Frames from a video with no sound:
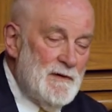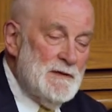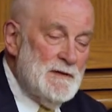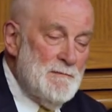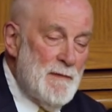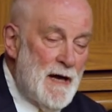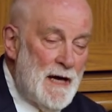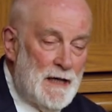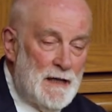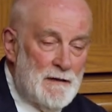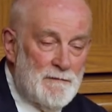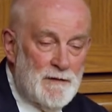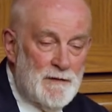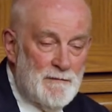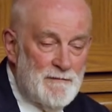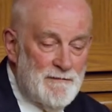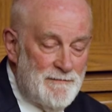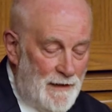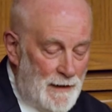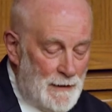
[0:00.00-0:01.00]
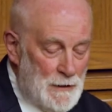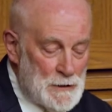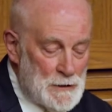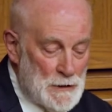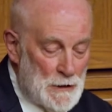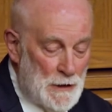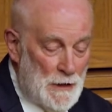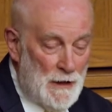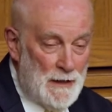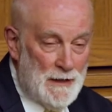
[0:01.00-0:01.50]
many of them
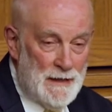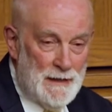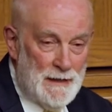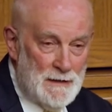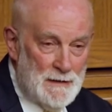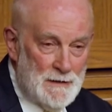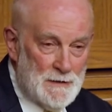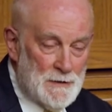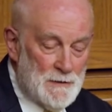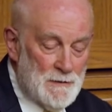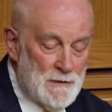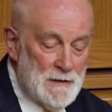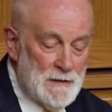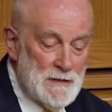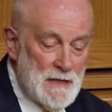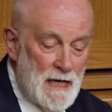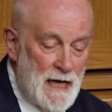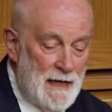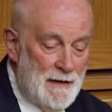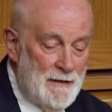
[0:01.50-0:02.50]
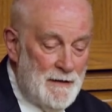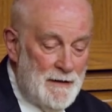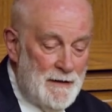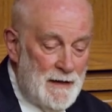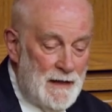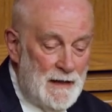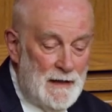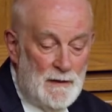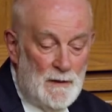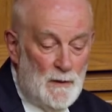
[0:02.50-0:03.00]
functionally illiterate, and
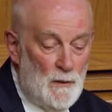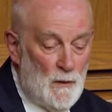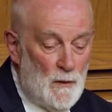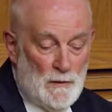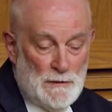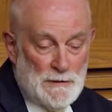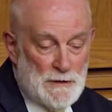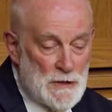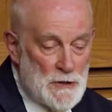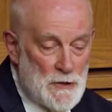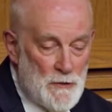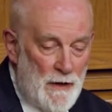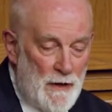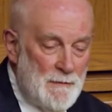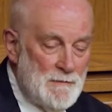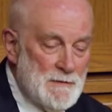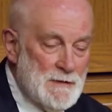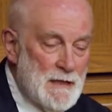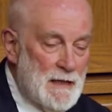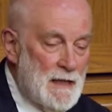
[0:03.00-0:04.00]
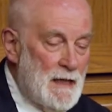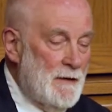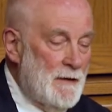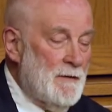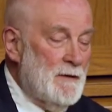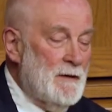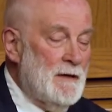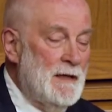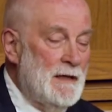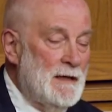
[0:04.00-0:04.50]
they scraped
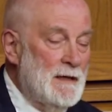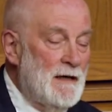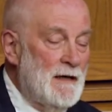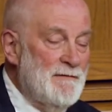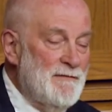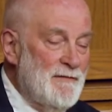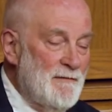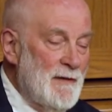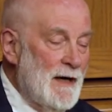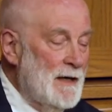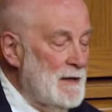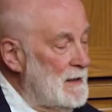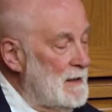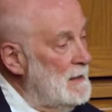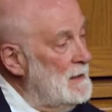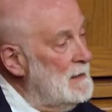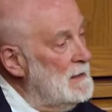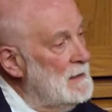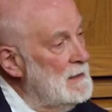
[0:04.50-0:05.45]
together enough money